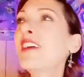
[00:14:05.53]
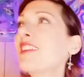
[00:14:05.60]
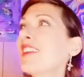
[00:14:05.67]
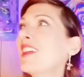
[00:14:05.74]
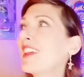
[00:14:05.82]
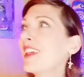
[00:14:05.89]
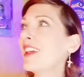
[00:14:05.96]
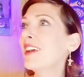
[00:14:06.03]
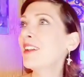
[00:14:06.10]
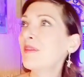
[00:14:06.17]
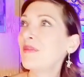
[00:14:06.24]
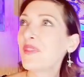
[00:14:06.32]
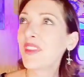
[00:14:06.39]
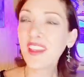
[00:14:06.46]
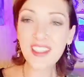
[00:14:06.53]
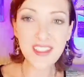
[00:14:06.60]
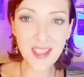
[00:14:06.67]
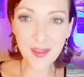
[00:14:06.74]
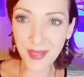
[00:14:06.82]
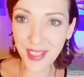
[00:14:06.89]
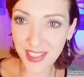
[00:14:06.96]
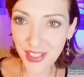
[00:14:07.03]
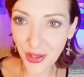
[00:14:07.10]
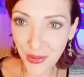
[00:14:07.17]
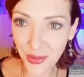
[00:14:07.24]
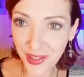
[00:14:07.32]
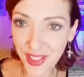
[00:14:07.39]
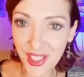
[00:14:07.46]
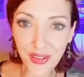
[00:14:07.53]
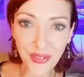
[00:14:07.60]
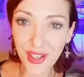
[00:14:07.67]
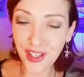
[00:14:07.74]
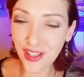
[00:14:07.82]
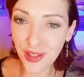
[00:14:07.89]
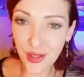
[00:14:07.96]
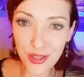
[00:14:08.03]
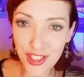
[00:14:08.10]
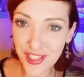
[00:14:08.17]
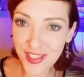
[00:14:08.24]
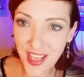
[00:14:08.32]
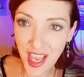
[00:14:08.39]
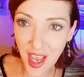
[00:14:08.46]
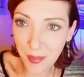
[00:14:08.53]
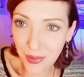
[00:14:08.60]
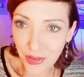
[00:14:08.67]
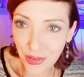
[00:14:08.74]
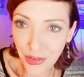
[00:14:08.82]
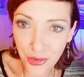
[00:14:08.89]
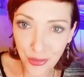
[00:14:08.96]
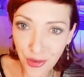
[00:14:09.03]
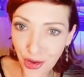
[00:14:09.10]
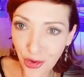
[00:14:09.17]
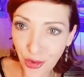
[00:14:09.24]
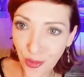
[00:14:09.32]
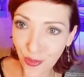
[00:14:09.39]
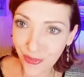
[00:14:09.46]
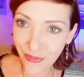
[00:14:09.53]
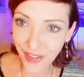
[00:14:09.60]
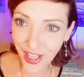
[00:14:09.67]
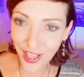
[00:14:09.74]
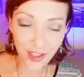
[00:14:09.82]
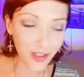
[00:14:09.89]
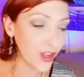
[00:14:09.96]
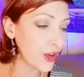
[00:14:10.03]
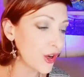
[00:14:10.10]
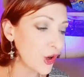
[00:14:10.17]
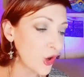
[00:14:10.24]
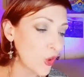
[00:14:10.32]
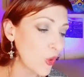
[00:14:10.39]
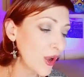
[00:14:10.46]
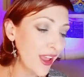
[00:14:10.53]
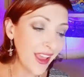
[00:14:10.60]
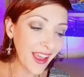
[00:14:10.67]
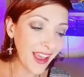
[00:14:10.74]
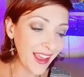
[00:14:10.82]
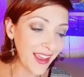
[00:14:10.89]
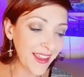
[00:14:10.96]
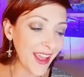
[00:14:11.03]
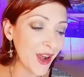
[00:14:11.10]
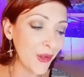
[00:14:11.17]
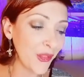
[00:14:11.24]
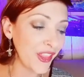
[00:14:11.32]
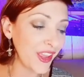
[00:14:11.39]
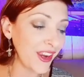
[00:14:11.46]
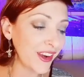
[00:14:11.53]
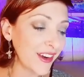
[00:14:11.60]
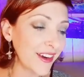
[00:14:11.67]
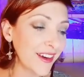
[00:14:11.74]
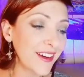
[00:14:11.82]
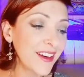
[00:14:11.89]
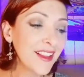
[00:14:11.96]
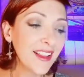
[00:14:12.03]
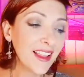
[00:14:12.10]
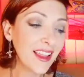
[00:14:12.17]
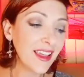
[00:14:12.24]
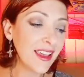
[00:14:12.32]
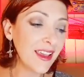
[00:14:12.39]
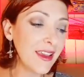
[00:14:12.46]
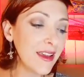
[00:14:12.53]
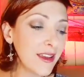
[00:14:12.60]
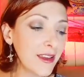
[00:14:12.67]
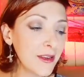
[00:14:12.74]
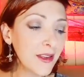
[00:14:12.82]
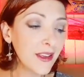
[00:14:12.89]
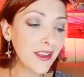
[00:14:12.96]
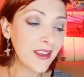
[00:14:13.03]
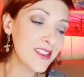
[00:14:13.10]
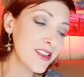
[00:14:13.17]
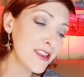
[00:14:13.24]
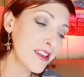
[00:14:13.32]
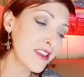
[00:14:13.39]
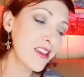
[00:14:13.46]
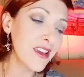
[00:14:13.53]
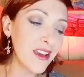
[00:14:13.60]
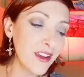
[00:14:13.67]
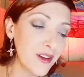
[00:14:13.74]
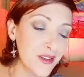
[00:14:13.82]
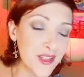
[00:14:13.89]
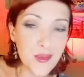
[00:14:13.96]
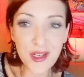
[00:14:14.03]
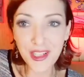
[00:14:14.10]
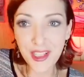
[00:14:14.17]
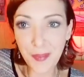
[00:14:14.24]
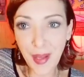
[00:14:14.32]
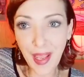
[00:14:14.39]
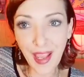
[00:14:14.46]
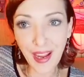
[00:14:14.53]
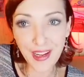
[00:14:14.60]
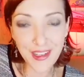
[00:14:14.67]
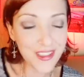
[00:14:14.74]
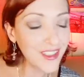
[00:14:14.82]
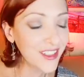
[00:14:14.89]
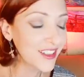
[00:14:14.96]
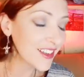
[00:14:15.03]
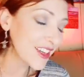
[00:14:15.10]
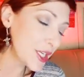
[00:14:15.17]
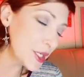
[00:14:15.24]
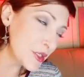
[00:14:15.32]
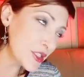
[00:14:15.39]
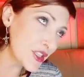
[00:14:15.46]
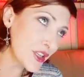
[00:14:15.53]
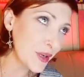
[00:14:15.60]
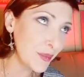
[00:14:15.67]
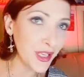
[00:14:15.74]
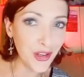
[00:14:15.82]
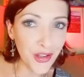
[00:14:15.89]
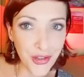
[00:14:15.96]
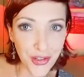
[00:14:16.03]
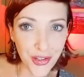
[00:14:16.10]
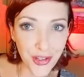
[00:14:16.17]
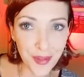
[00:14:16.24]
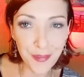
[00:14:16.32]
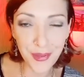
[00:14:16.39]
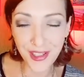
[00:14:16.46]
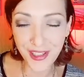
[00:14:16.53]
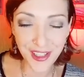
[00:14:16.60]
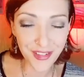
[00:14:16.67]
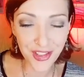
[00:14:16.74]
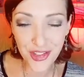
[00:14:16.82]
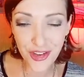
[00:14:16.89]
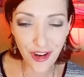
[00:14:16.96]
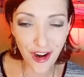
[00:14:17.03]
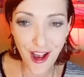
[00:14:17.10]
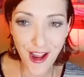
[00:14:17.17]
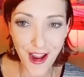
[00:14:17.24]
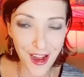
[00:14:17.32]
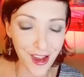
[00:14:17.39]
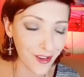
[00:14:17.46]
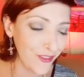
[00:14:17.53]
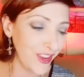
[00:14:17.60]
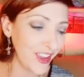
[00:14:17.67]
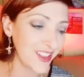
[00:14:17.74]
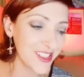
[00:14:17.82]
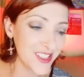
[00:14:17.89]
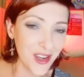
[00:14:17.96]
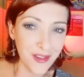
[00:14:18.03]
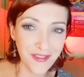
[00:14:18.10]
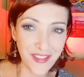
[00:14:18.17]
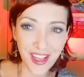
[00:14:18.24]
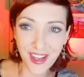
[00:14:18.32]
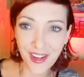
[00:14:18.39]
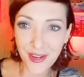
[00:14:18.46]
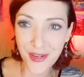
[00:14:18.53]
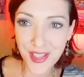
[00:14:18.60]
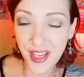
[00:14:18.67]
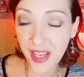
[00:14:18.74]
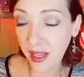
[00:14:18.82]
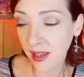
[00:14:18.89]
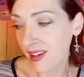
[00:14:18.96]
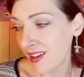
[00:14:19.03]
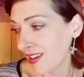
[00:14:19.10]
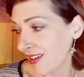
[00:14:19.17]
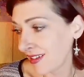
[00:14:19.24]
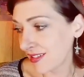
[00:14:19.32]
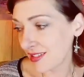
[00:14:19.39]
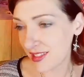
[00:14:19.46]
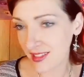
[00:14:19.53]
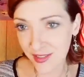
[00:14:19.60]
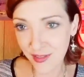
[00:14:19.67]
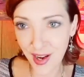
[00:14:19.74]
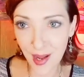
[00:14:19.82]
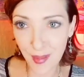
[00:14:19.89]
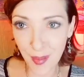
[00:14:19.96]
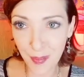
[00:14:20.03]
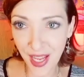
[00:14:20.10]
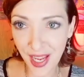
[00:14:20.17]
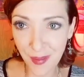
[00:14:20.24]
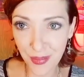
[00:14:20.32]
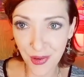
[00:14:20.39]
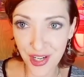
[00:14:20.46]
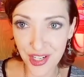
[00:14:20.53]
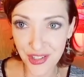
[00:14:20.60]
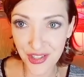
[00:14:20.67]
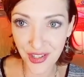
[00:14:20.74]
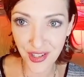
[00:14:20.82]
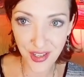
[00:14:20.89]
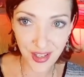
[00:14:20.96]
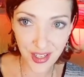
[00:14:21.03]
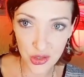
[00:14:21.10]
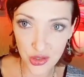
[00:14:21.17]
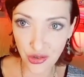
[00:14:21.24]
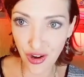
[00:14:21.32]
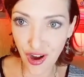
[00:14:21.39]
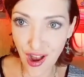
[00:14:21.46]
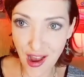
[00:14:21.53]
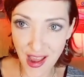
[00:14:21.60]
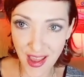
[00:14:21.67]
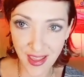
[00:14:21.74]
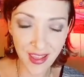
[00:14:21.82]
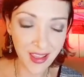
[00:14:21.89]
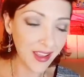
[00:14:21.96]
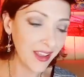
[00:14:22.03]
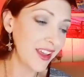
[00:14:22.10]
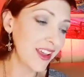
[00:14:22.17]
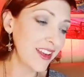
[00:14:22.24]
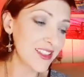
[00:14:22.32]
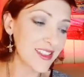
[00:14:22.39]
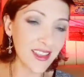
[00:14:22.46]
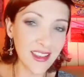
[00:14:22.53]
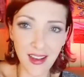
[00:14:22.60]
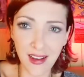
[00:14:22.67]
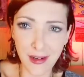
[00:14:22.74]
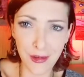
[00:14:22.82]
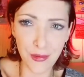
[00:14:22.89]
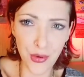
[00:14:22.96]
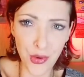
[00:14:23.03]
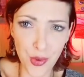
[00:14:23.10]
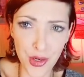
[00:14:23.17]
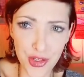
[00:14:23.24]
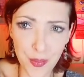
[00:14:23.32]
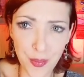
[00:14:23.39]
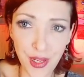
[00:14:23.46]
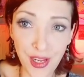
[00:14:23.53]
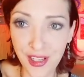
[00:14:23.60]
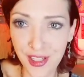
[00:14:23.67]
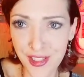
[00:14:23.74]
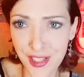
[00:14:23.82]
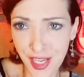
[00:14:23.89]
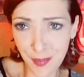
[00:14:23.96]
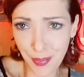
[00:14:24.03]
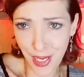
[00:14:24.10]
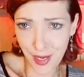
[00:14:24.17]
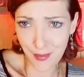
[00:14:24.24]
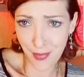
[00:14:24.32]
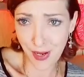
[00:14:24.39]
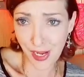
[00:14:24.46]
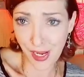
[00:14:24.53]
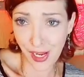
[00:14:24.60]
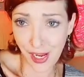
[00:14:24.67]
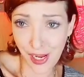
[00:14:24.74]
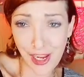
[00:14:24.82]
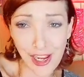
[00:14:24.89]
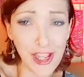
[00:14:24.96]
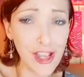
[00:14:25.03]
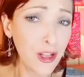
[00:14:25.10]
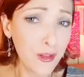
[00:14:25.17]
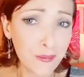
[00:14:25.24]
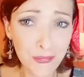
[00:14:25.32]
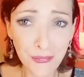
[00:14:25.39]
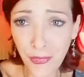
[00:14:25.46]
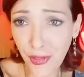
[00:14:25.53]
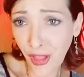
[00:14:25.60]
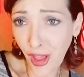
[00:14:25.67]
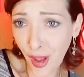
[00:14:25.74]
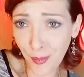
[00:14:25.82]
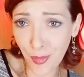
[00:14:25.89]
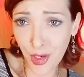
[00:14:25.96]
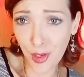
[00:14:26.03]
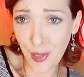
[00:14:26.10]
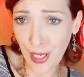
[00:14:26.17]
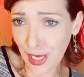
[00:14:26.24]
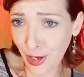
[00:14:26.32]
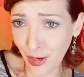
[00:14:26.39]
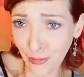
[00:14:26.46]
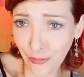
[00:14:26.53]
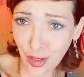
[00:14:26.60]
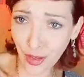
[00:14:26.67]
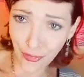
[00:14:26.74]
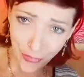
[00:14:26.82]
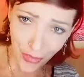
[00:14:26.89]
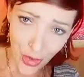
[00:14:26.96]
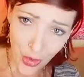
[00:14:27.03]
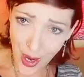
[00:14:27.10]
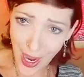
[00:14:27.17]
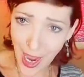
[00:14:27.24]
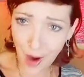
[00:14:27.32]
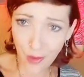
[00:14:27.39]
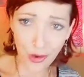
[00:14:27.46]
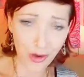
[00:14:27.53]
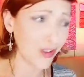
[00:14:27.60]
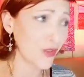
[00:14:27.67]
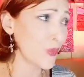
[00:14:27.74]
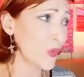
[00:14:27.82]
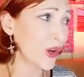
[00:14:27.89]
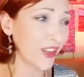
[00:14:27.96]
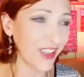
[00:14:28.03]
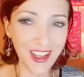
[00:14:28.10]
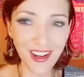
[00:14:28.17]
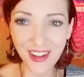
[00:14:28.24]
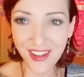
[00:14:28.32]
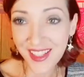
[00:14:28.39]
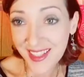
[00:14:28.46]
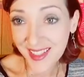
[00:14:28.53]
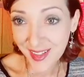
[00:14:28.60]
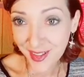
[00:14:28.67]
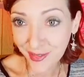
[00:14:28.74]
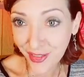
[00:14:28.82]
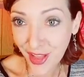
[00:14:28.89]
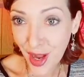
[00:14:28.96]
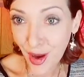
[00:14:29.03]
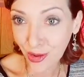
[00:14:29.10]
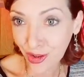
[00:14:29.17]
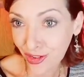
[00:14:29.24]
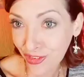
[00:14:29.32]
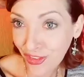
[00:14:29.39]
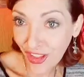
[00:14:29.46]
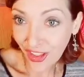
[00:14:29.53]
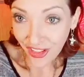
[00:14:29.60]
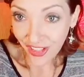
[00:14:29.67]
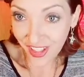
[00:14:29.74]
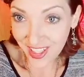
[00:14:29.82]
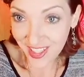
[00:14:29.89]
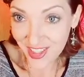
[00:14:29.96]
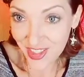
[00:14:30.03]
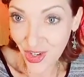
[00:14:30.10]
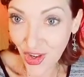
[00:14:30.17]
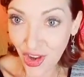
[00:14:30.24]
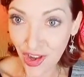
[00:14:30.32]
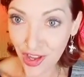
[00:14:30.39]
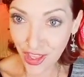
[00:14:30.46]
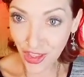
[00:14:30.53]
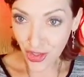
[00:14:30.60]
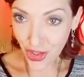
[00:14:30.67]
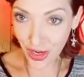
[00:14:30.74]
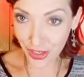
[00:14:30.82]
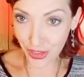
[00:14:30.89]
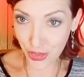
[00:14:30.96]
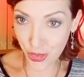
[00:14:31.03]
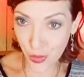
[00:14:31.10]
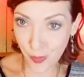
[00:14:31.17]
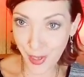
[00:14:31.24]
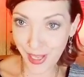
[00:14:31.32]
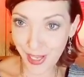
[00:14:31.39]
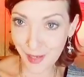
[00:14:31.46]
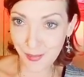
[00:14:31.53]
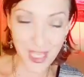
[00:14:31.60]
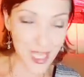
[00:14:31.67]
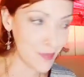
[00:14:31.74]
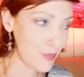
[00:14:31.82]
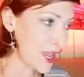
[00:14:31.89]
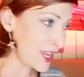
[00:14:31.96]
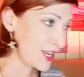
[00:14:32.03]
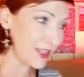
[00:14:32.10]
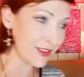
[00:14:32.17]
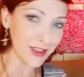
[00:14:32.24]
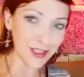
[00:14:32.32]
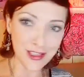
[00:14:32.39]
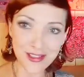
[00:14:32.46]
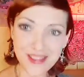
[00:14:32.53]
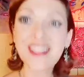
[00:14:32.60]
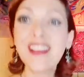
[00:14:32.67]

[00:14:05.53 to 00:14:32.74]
Like, somebody totally different who just happened to know Van Gogh, hang out there, and he's like, yeah, I always wanted to paint. I always thought it'd be good, but I never tried. And Van Gogh is like, just grab a paintbrush, try. And he's like, I don't know what to paint. He's like, paint me! I'm going to be here for a few hours working on these sunflowers. Let's talk and you paint me painting this.